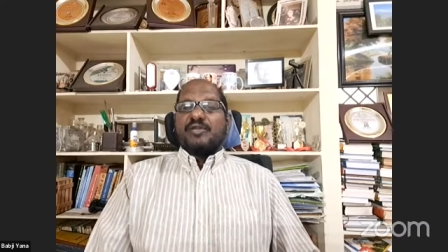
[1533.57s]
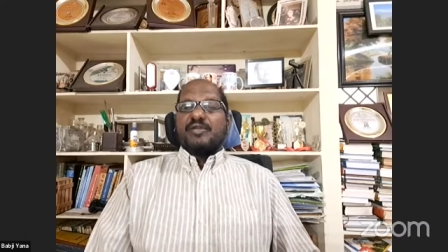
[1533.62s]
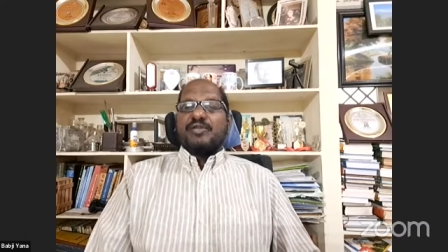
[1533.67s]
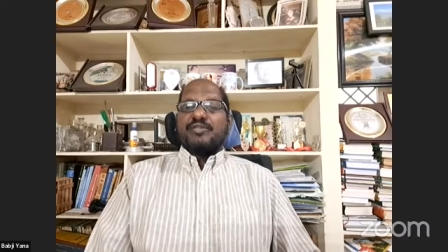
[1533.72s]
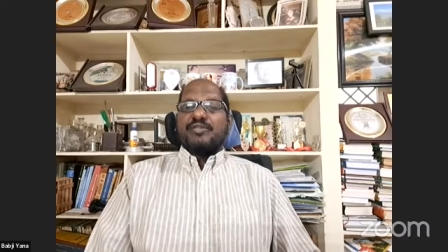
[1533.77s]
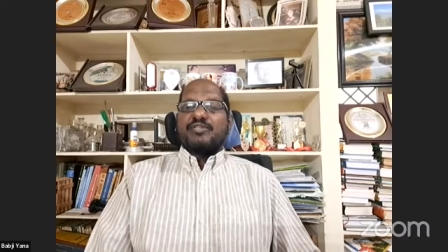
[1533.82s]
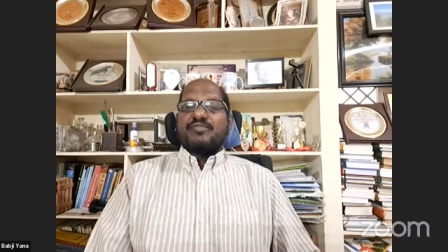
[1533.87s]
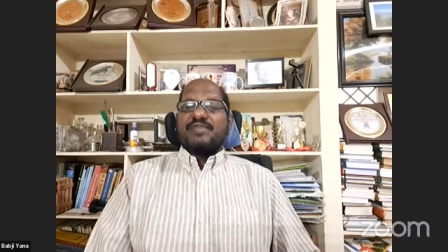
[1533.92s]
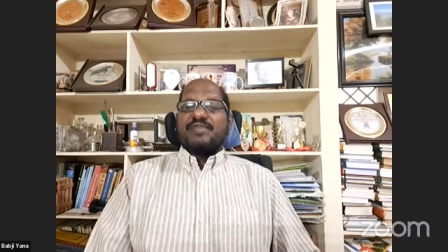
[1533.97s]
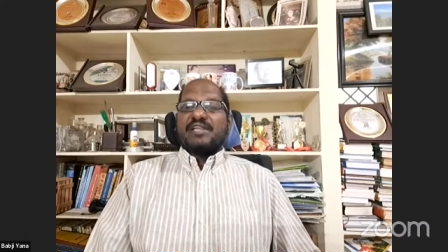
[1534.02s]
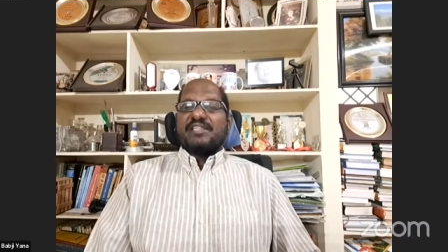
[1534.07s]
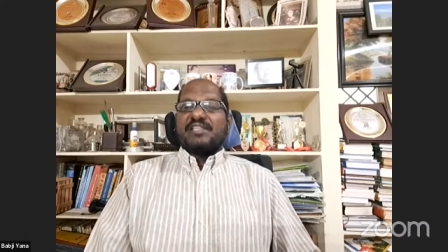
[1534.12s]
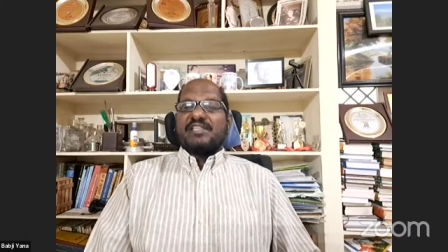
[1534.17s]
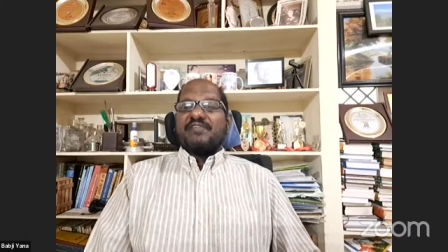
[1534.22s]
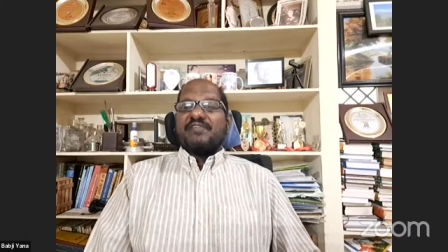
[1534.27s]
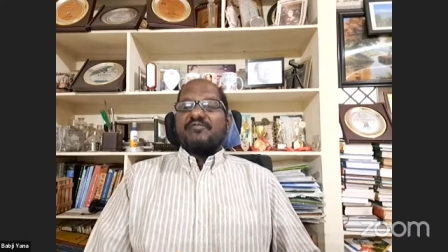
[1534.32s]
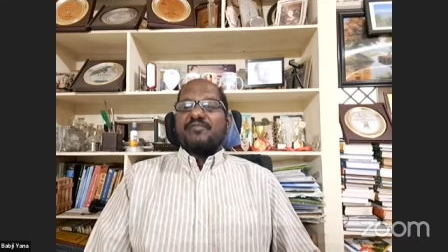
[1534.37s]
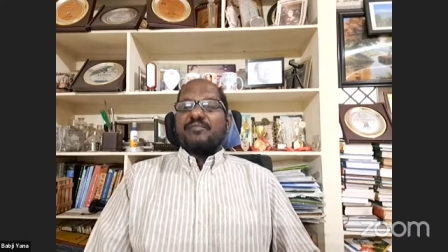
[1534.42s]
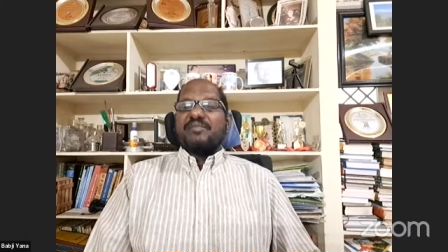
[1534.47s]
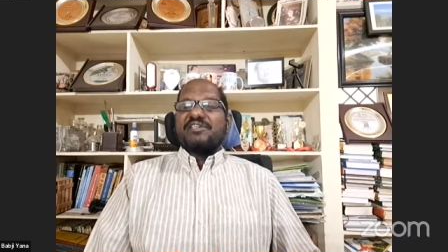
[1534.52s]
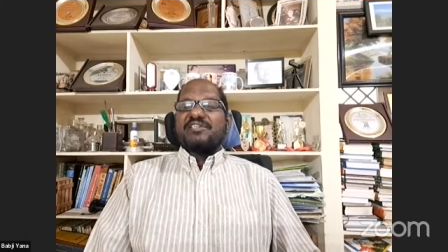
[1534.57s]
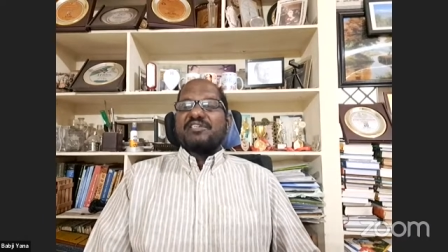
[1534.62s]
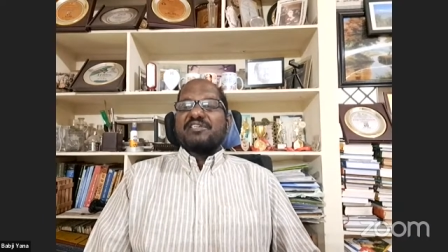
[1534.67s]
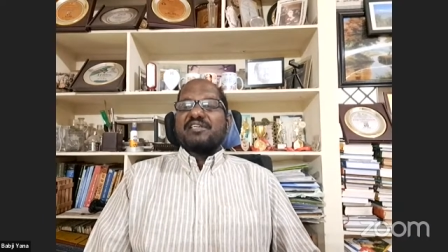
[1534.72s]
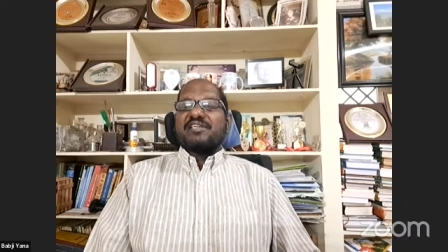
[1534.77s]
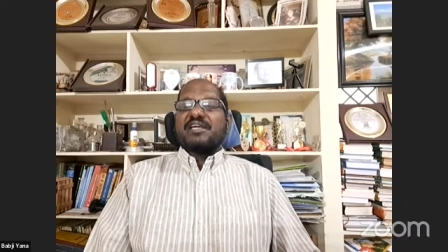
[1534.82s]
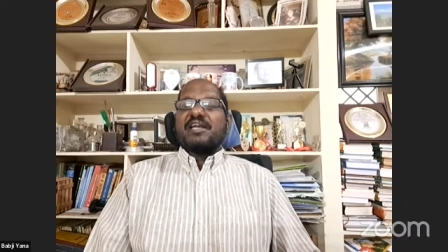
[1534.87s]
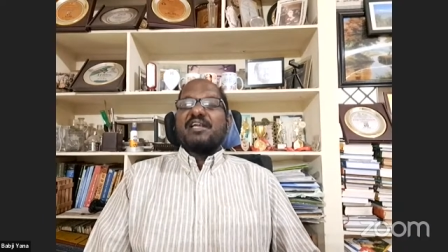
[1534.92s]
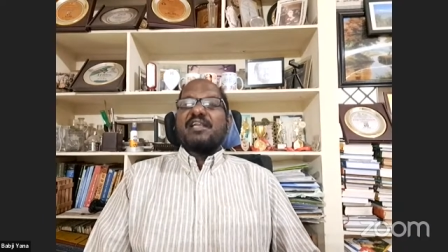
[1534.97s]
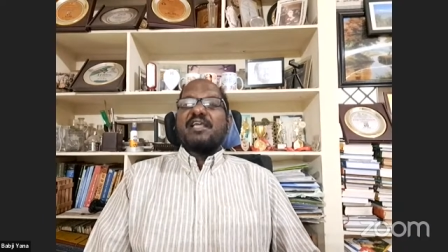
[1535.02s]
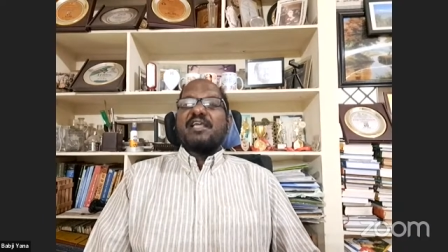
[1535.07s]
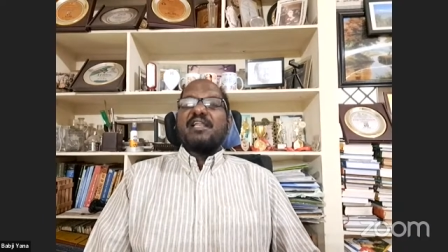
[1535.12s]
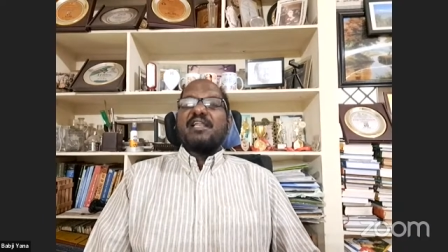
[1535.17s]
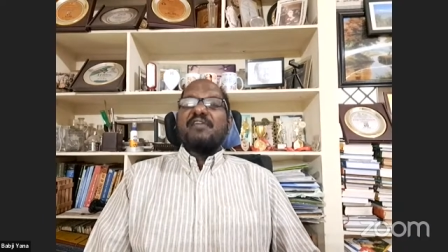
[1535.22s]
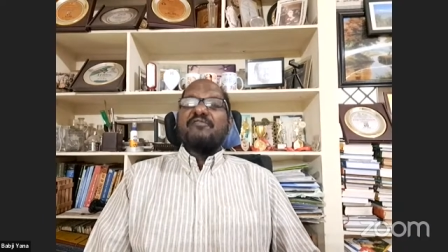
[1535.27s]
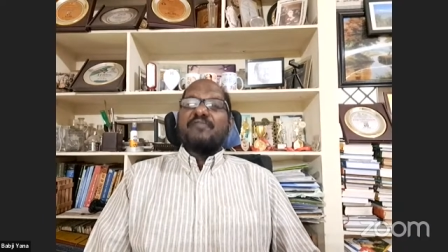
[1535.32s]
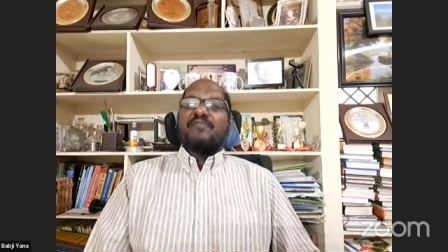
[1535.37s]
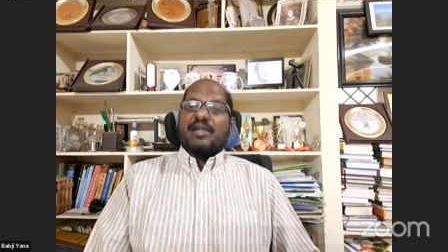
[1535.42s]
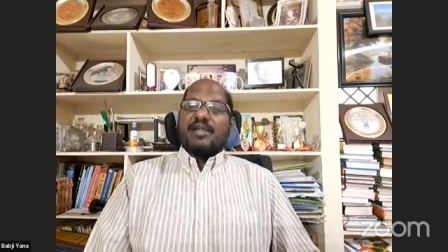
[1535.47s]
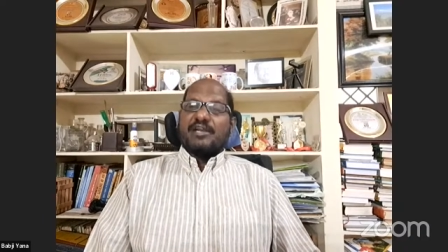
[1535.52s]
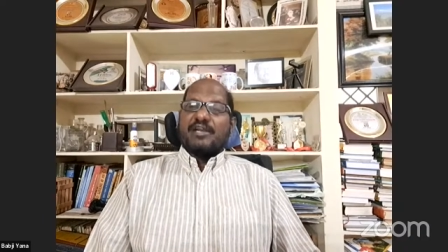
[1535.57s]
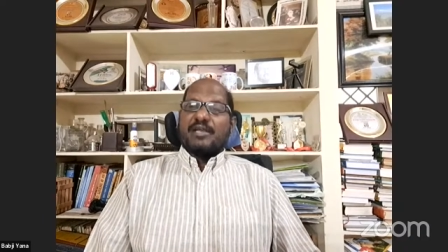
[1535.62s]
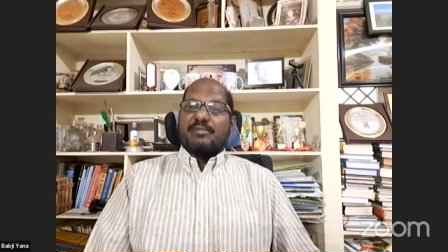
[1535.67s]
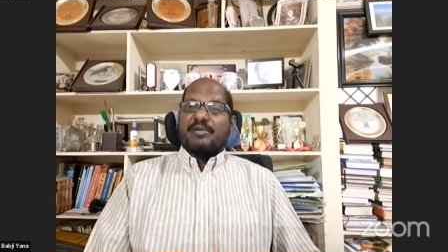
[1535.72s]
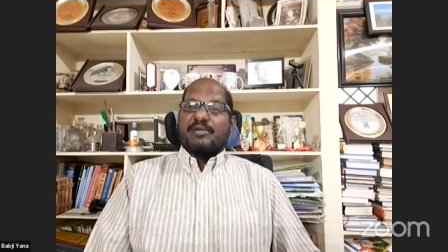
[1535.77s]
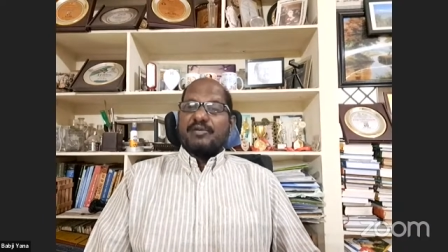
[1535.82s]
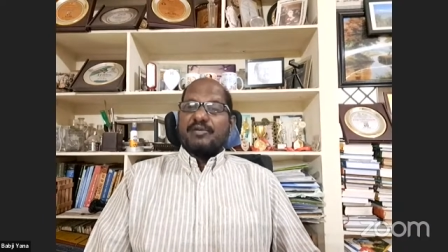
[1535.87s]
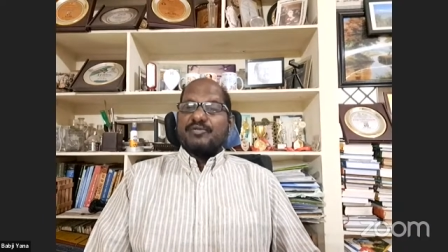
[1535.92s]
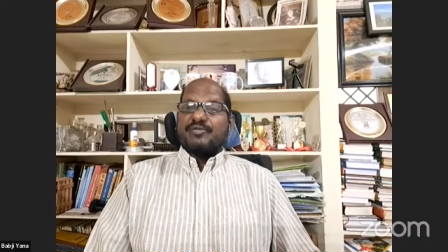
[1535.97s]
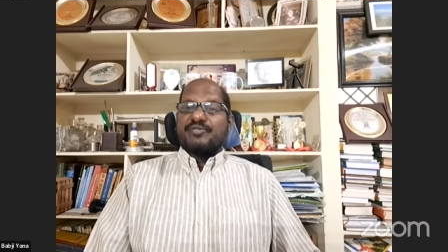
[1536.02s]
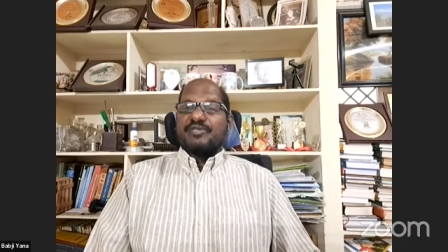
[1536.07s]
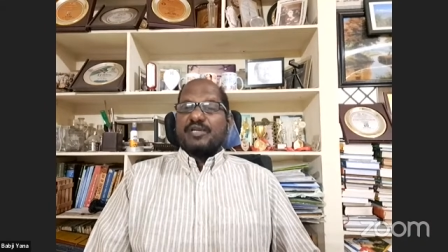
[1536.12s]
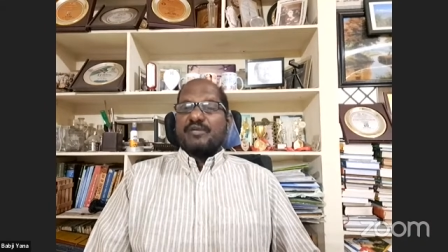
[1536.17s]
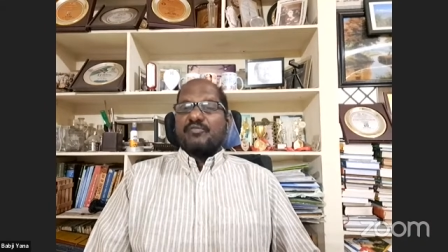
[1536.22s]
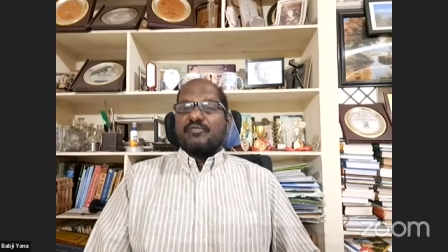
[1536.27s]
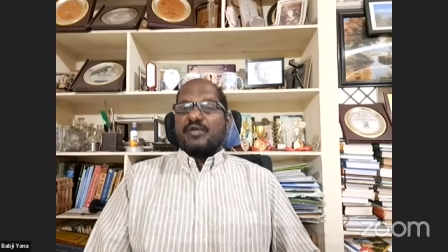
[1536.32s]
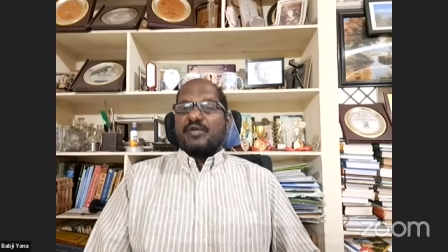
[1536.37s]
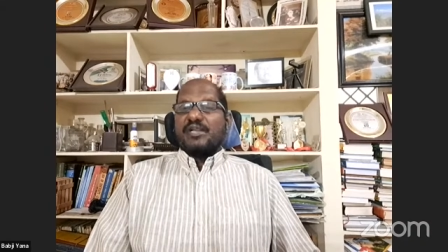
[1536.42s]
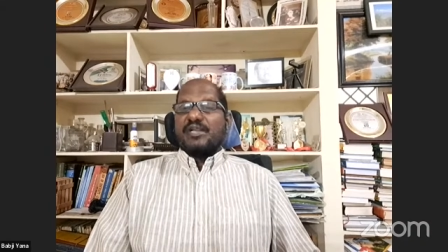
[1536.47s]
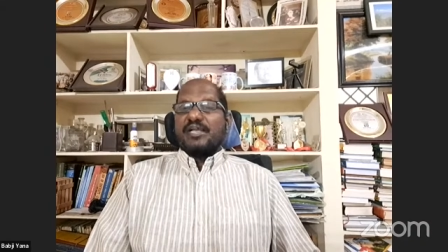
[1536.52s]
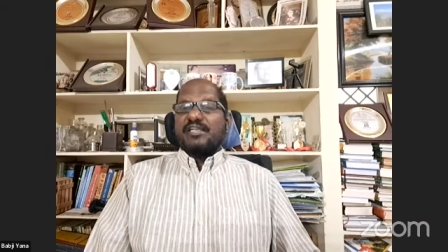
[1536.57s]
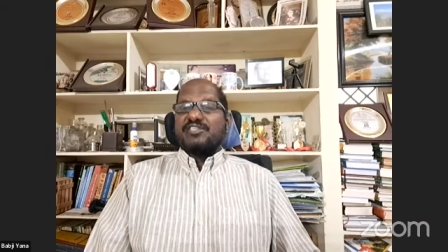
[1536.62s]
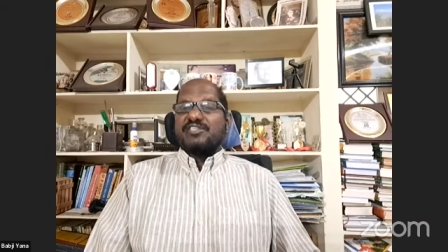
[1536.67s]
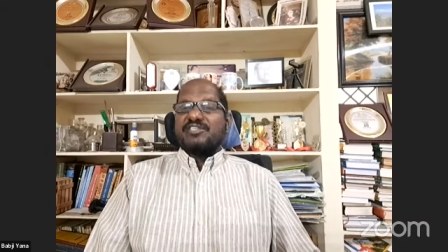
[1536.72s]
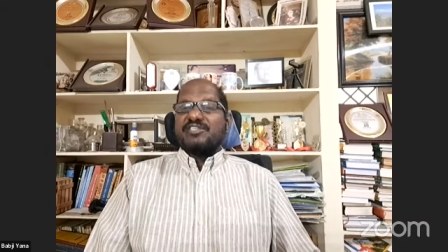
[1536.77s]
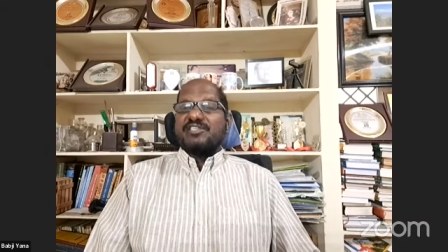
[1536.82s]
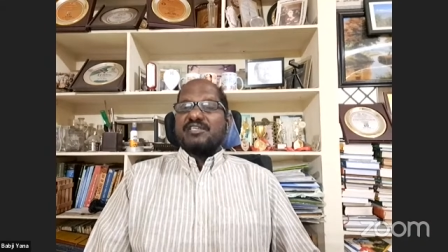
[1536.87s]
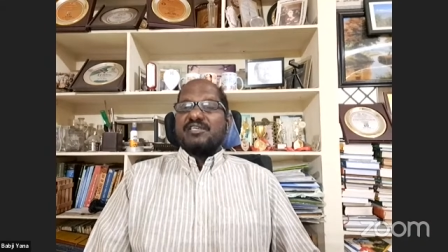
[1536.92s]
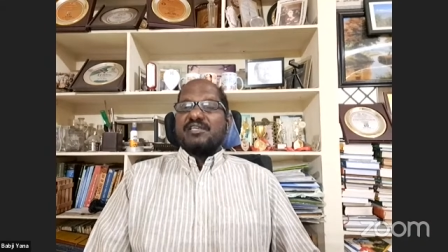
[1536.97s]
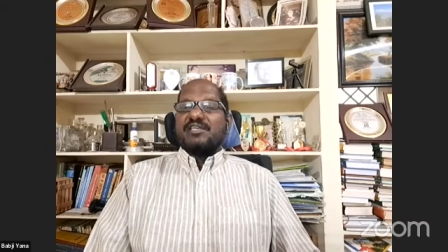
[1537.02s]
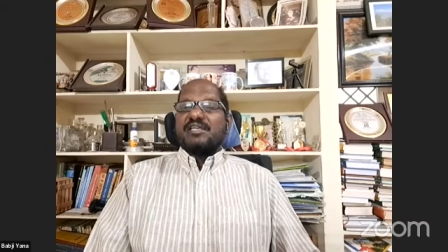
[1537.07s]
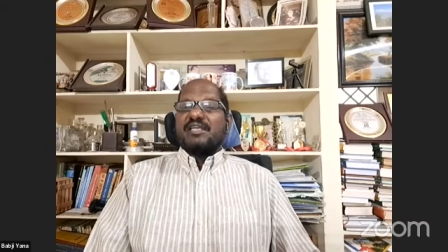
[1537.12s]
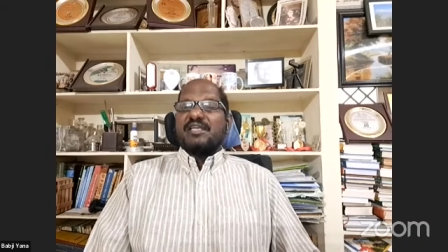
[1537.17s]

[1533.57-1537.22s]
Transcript: Newsworthy information containing 5 Ws and 1 H